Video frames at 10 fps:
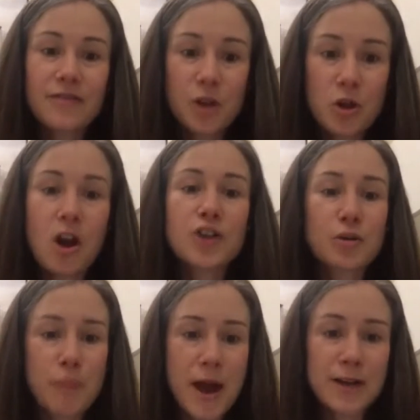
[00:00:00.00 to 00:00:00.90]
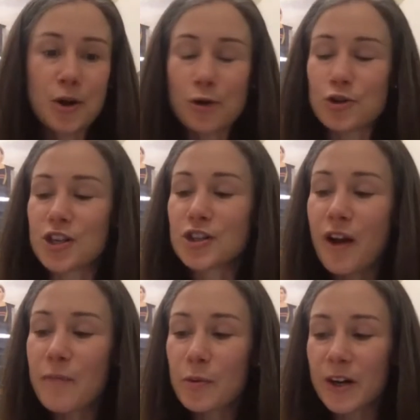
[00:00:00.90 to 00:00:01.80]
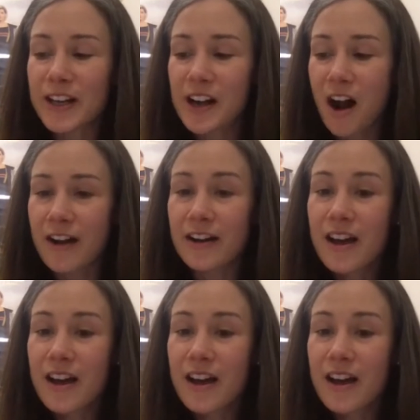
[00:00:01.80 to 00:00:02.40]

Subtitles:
the larger pedagogy. So I've been working on